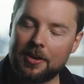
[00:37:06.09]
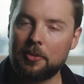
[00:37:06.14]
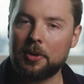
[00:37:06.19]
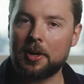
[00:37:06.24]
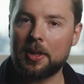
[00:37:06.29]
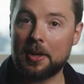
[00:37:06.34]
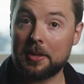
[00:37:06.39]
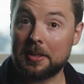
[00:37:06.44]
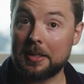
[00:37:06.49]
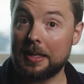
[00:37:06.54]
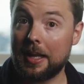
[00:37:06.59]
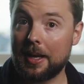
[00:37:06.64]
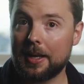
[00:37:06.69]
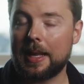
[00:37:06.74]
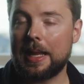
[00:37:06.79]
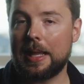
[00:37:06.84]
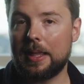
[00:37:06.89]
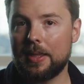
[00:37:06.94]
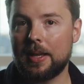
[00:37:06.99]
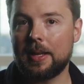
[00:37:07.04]
one of those
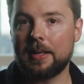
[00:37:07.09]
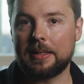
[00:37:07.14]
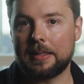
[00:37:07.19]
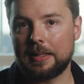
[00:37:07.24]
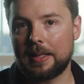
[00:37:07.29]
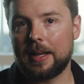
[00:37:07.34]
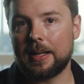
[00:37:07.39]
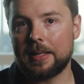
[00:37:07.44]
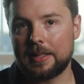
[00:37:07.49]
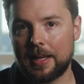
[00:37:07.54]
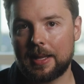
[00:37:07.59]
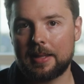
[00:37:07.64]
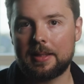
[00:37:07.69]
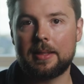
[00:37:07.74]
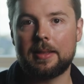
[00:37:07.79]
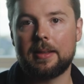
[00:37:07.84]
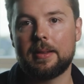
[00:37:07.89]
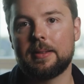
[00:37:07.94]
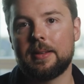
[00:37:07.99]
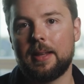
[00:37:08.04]
lucky things that I
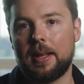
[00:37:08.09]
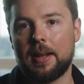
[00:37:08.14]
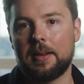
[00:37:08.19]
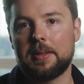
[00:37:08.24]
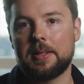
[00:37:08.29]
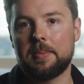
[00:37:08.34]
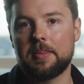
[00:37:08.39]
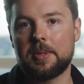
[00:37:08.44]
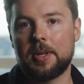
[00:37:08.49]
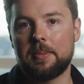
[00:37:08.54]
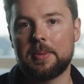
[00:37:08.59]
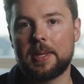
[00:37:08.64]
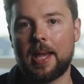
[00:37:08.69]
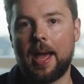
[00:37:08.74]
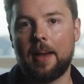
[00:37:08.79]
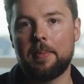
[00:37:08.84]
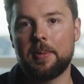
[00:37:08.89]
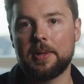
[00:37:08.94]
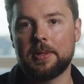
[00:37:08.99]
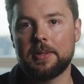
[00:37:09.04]
said that you know sometimes
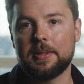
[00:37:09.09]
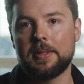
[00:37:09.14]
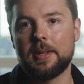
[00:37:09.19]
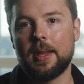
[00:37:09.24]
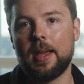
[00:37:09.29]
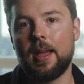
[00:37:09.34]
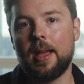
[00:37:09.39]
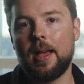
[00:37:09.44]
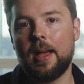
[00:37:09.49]
happens.